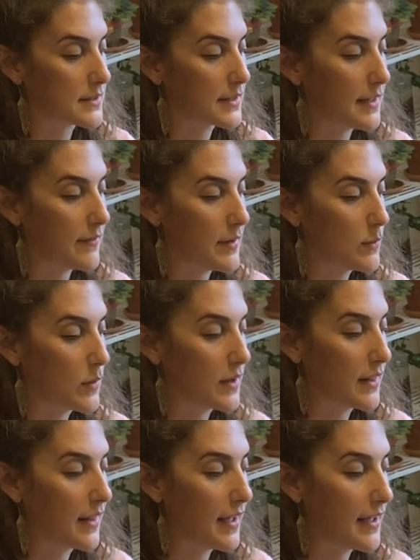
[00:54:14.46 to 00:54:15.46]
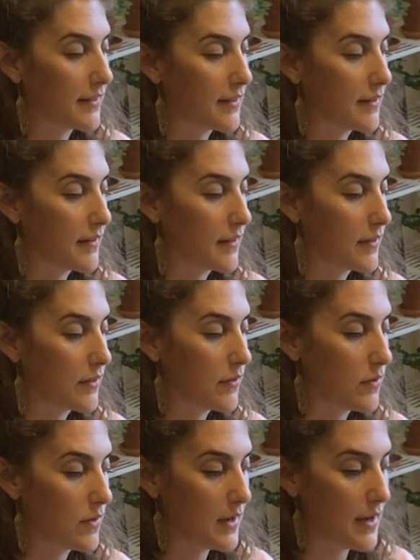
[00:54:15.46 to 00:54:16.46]
giving more length through
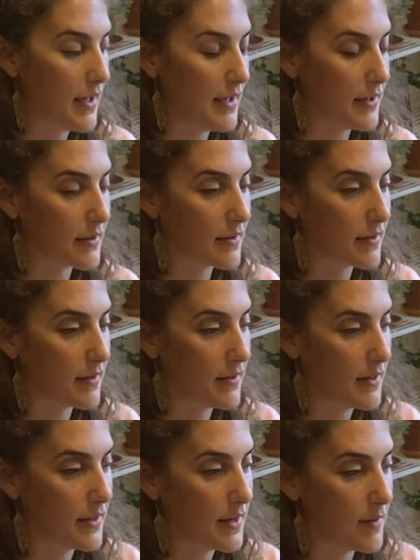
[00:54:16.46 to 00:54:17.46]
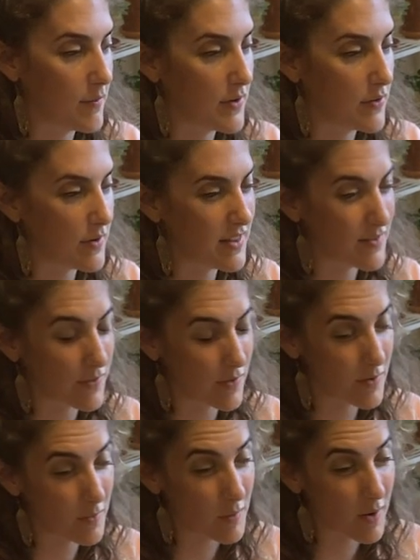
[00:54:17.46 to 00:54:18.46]
the neck and in between the
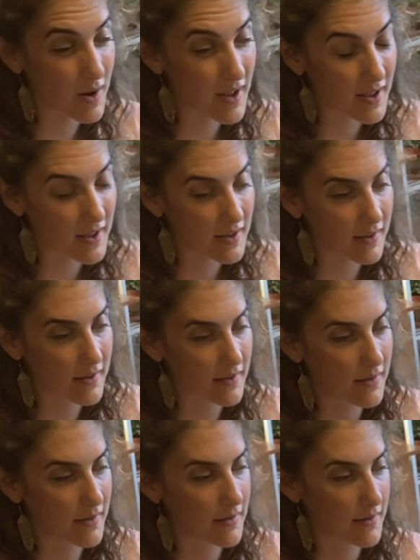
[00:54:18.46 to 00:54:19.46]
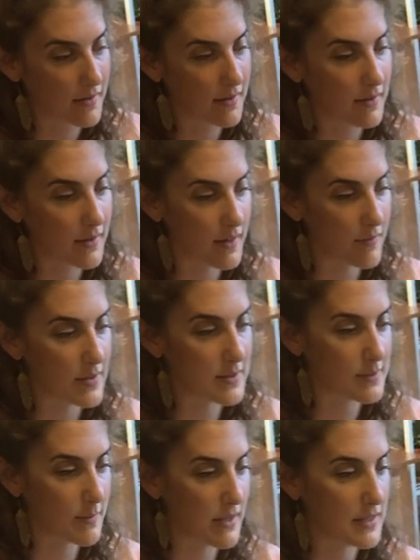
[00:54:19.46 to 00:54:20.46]
vertebrae, giving
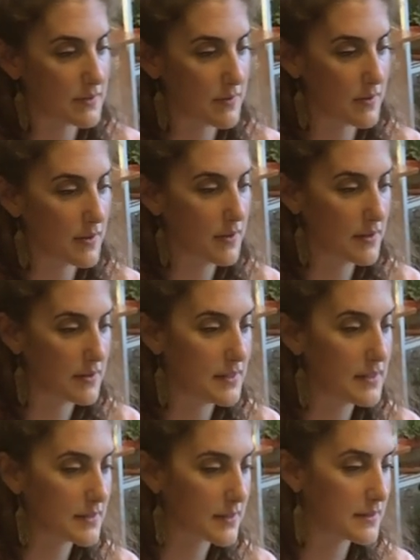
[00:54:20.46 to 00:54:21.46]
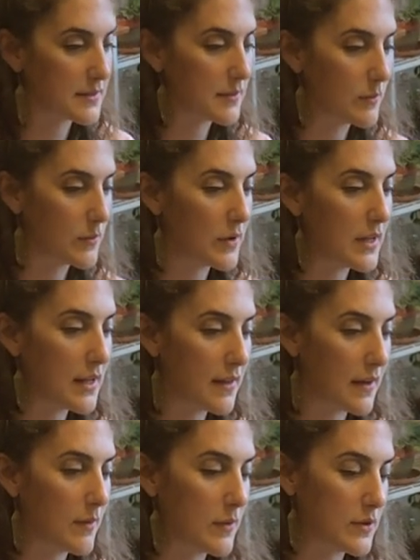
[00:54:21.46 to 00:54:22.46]
space for the discs to breathe
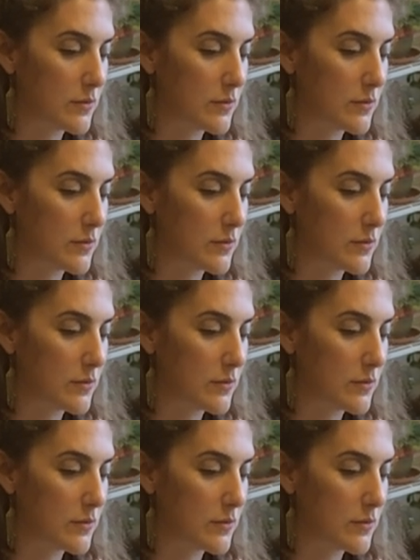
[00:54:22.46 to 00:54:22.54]
that much